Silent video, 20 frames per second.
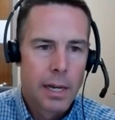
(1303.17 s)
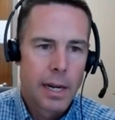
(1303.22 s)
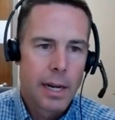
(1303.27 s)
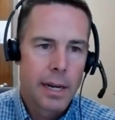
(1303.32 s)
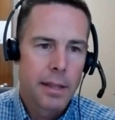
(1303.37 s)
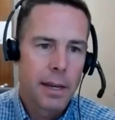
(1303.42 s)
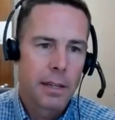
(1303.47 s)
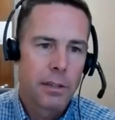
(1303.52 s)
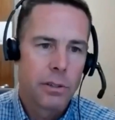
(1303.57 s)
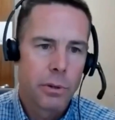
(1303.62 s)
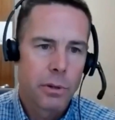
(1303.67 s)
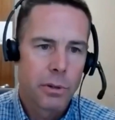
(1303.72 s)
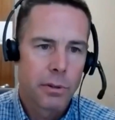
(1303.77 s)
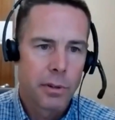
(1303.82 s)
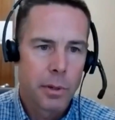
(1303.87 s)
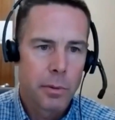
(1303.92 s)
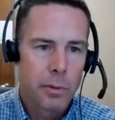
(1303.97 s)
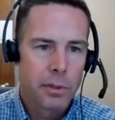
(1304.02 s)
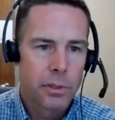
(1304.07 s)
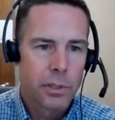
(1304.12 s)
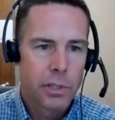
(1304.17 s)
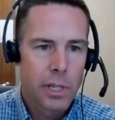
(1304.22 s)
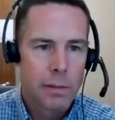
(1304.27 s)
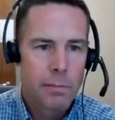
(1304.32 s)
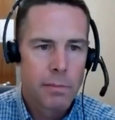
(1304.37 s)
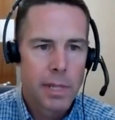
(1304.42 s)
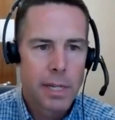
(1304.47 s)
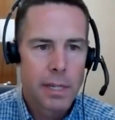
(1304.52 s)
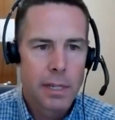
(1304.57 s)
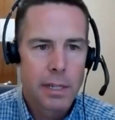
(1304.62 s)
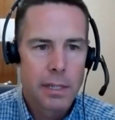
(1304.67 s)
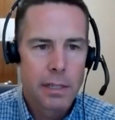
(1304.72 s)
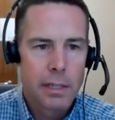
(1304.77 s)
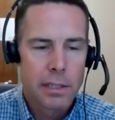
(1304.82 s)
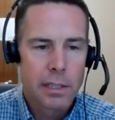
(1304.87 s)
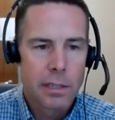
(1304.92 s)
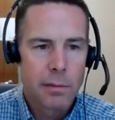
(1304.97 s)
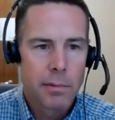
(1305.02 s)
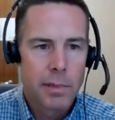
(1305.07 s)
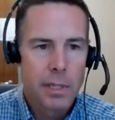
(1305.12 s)
I, I, do agree with jim that it
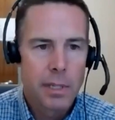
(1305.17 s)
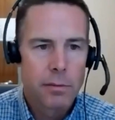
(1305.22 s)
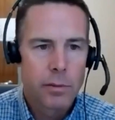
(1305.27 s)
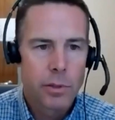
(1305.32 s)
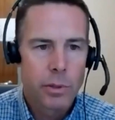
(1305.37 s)
needs to be